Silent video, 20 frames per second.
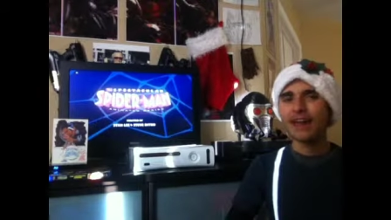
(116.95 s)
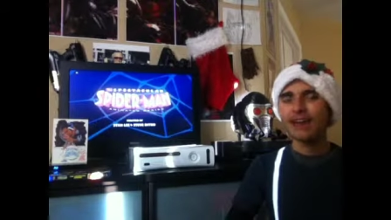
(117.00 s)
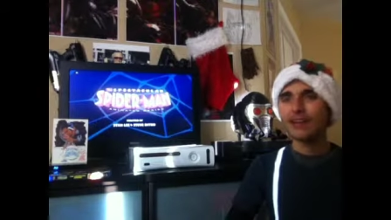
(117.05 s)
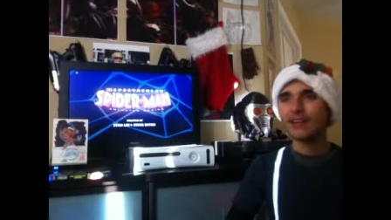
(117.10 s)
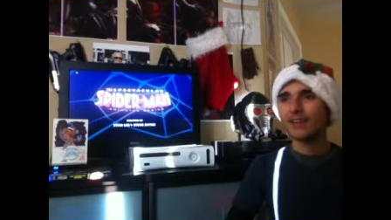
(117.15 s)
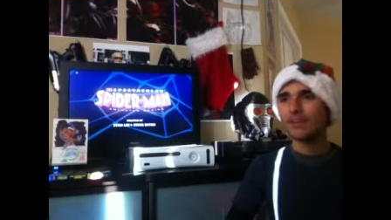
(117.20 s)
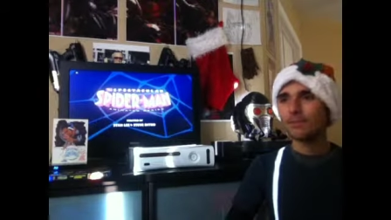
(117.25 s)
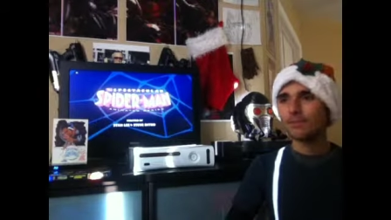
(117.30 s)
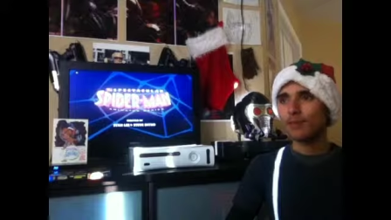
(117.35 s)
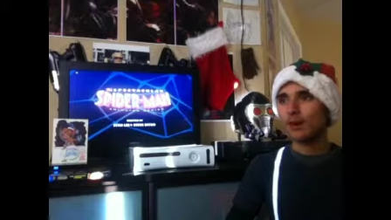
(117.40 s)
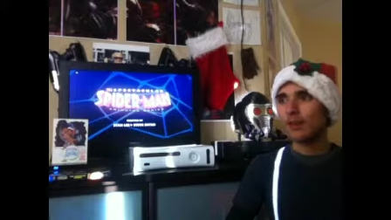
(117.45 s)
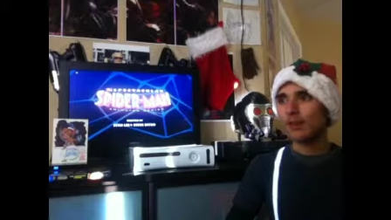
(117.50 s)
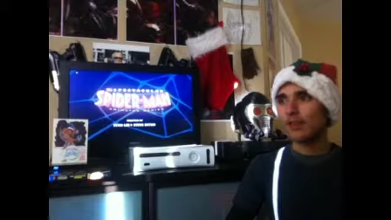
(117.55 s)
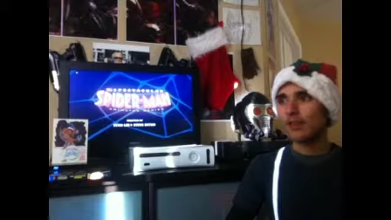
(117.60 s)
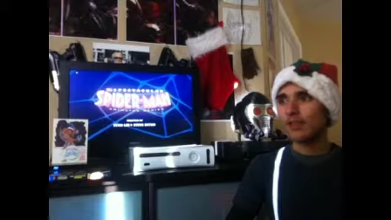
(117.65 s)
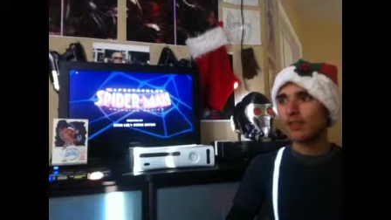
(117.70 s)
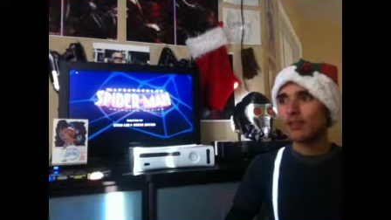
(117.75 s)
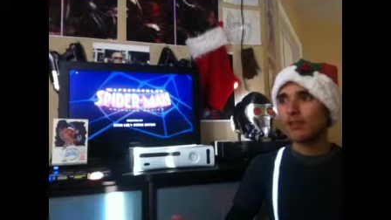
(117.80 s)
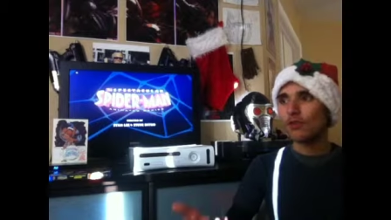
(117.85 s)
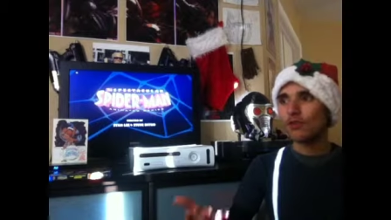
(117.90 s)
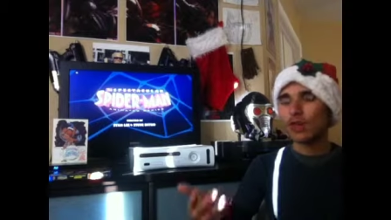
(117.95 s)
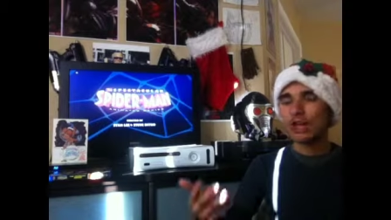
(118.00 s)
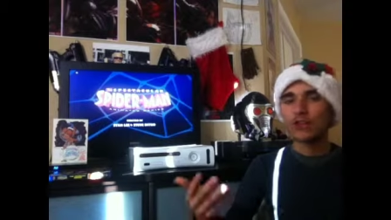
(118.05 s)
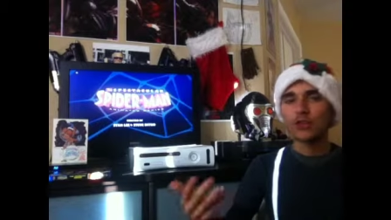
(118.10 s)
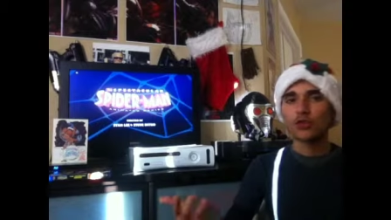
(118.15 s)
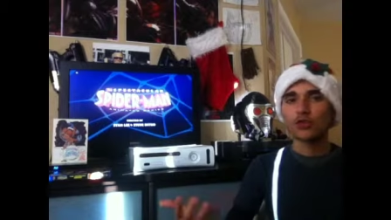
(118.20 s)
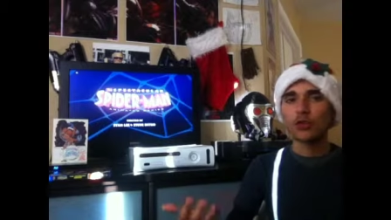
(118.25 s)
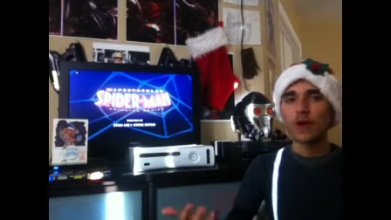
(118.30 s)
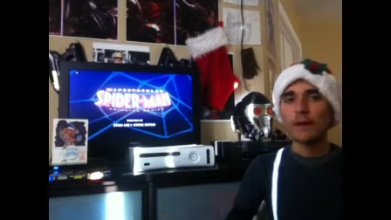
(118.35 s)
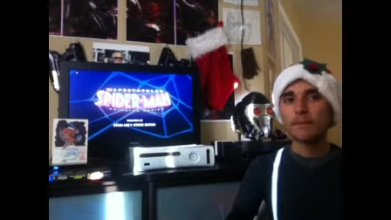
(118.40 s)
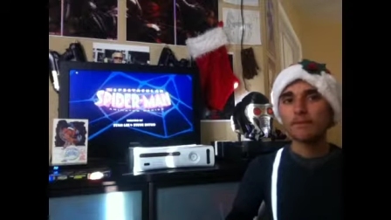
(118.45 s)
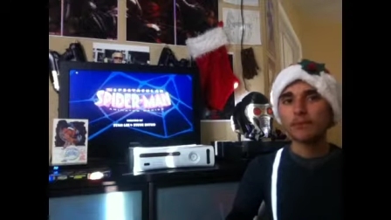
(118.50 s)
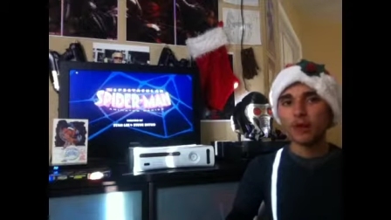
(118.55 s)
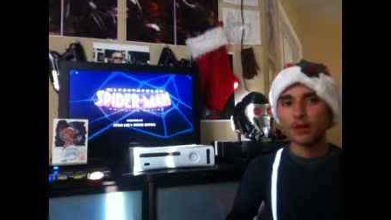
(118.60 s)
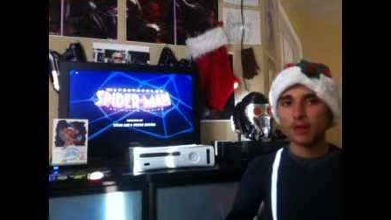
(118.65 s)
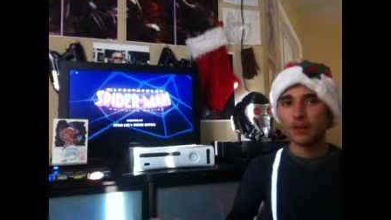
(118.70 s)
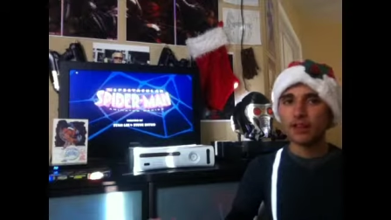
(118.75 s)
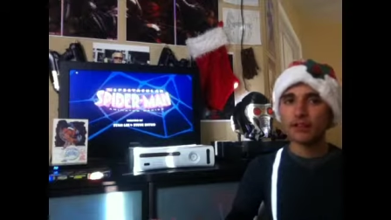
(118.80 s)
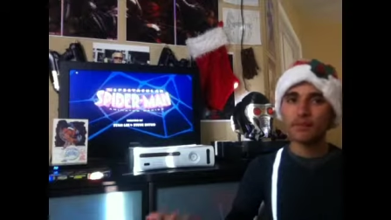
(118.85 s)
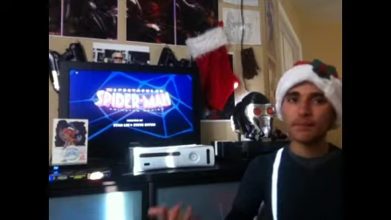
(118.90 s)
but he still gets crapped on as
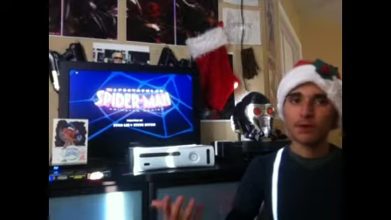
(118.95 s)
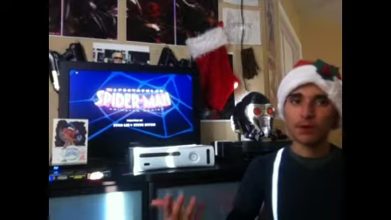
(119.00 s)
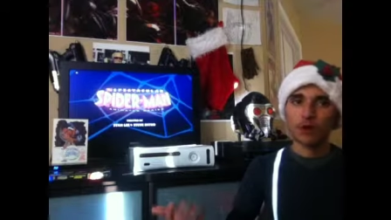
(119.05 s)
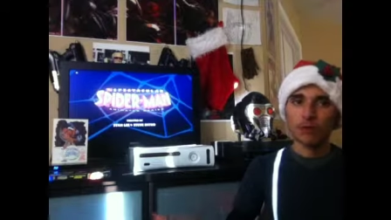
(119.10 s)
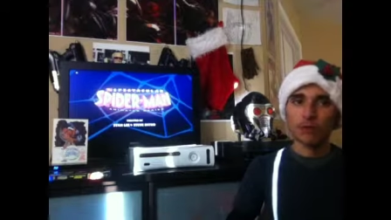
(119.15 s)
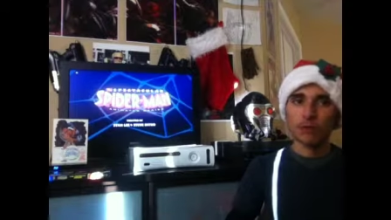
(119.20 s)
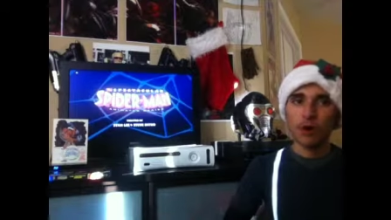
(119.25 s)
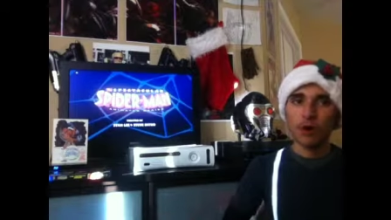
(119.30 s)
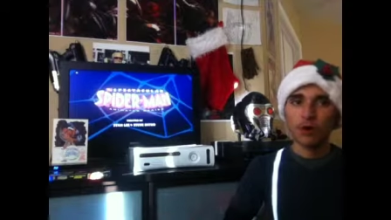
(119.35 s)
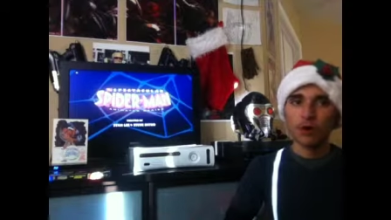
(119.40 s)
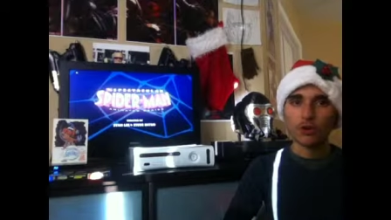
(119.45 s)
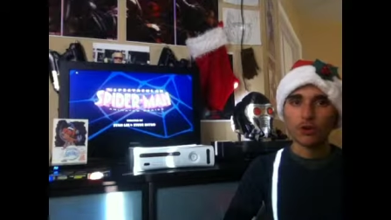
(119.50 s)
Peter Parker.